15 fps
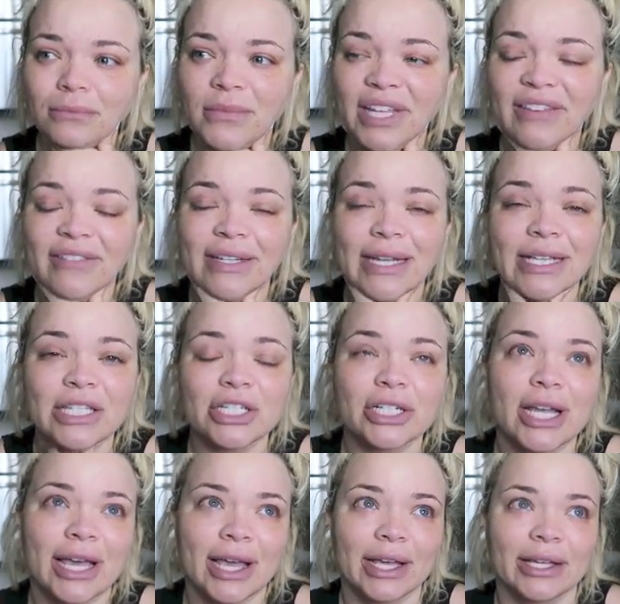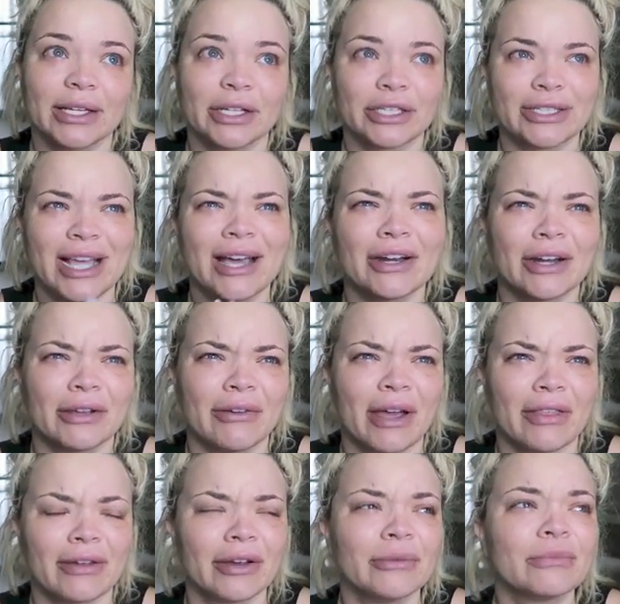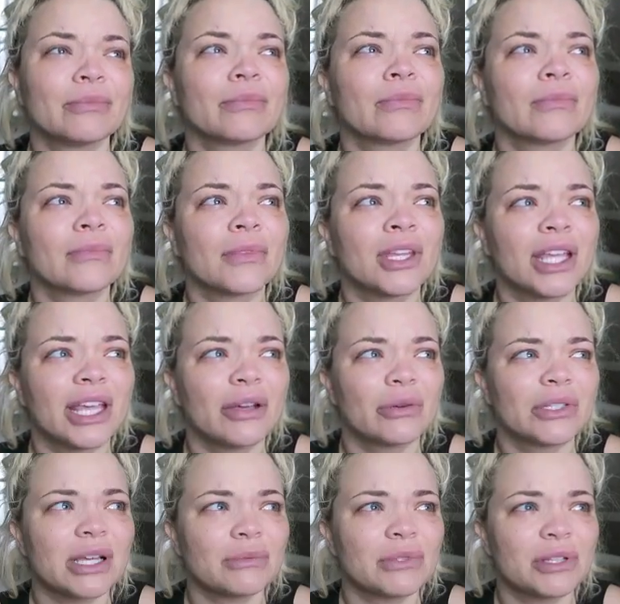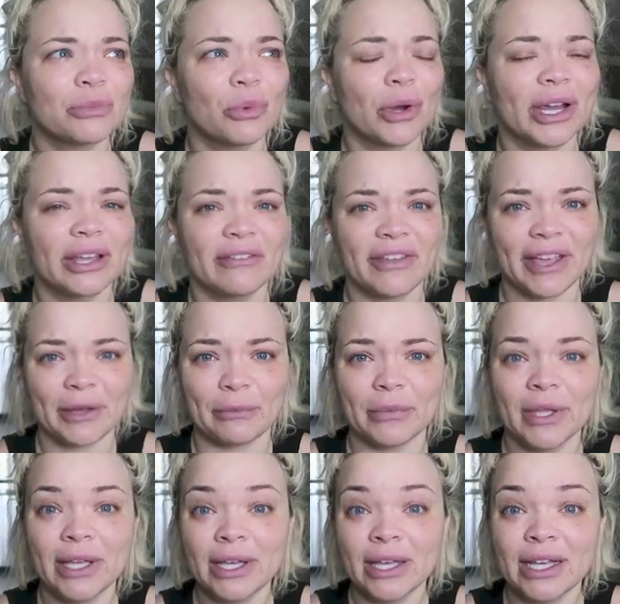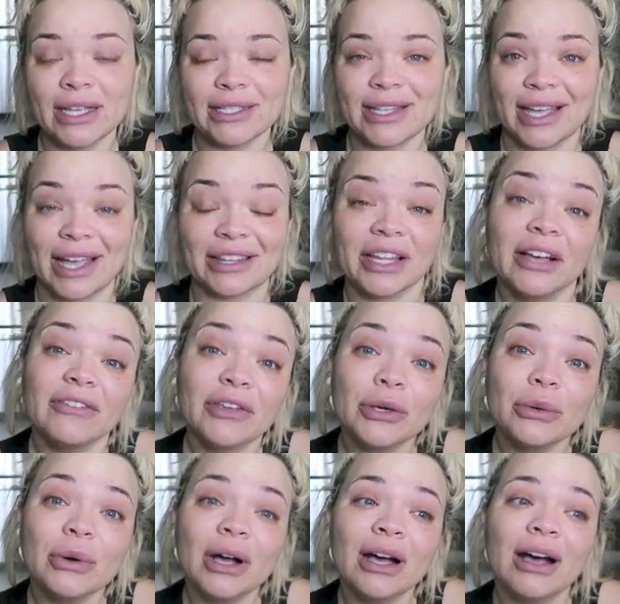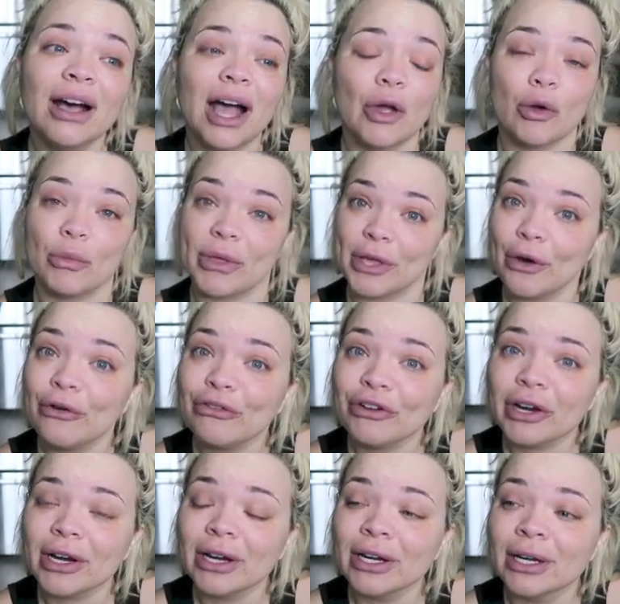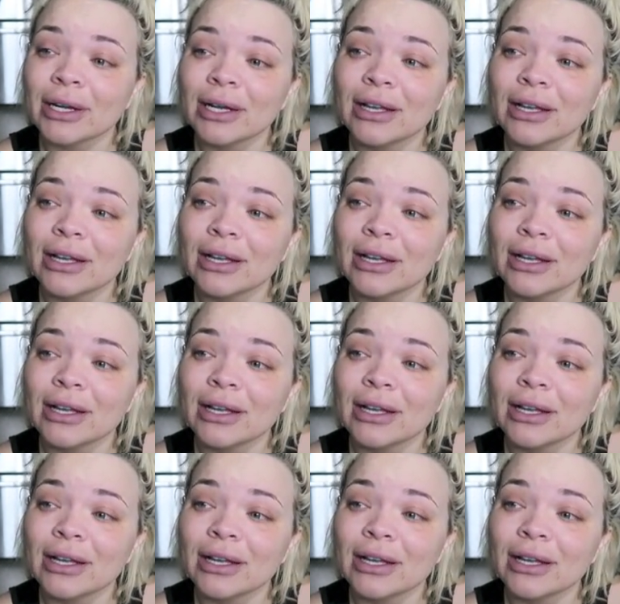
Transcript: even yesterday, or Saturday rather, it was up to the point of him saying, I love you, I will be over.